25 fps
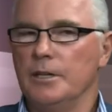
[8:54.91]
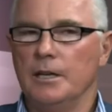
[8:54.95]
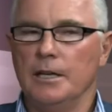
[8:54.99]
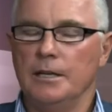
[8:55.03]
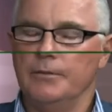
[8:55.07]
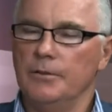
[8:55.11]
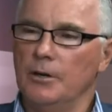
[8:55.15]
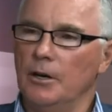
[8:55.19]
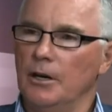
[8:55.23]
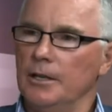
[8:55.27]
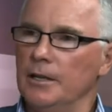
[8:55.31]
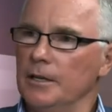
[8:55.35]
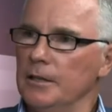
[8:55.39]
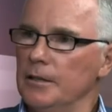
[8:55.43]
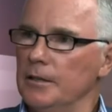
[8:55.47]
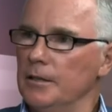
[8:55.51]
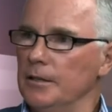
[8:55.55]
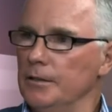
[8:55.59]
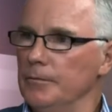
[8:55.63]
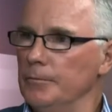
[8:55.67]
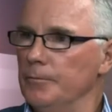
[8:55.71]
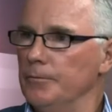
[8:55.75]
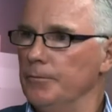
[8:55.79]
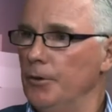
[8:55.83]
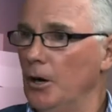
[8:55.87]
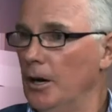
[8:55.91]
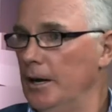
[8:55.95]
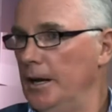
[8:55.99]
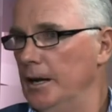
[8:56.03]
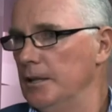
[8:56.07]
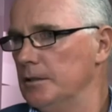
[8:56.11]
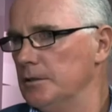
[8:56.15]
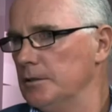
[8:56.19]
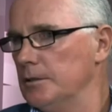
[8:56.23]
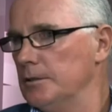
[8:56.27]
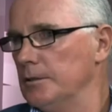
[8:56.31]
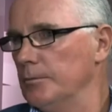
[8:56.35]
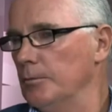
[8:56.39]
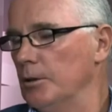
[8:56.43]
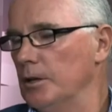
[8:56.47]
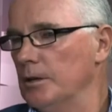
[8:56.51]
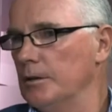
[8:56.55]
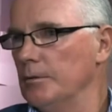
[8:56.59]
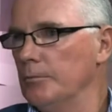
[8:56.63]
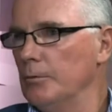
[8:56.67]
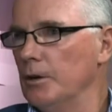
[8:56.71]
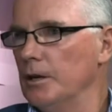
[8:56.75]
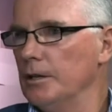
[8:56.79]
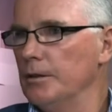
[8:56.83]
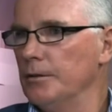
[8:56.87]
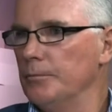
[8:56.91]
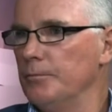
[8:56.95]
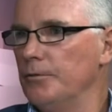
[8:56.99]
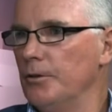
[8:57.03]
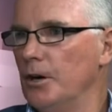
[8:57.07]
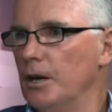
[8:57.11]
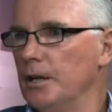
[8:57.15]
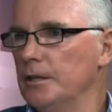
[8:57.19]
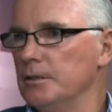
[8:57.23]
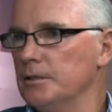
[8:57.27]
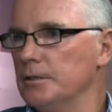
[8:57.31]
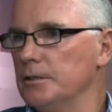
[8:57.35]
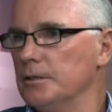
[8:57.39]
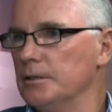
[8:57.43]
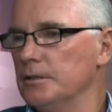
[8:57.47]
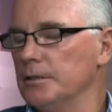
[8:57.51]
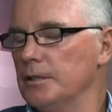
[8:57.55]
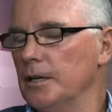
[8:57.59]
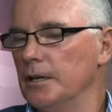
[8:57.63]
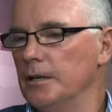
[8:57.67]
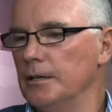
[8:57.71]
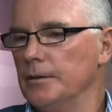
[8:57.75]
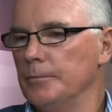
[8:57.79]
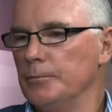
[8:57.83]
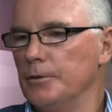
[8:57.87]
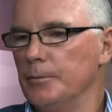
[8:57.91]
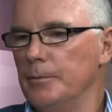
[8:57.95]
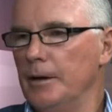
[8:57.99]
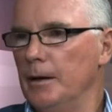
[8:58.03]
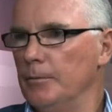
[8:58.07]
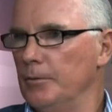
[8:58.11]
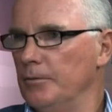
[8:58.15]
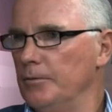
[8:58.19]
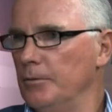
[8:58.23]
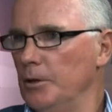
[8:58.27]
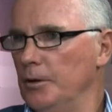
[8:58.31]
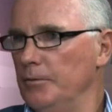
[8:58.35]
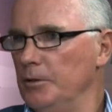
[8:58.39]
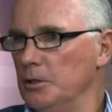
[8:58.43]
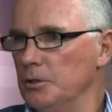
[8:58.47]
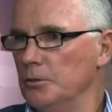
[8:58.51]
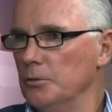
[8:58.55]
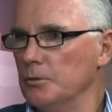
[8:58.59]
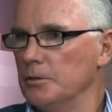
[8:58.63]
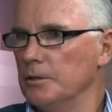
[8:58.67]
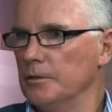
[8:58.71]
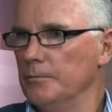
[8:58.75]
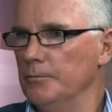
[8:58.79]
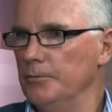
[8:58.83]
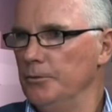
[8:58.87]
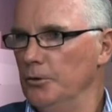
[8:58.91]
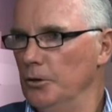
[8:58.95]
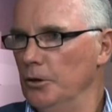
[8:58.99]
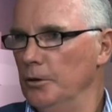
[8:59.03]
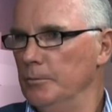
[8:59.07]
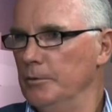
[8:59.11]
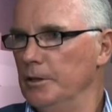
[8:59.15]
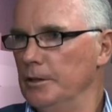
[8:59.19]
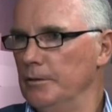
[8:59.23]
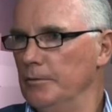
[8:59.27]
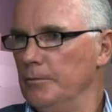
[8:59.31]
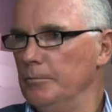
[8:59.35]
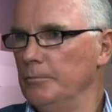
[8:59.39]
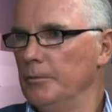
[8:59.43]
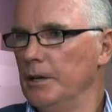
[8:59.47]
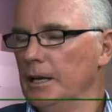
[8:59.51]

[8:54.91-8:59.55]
and even I think in finance, one of the finance department officials confirmed that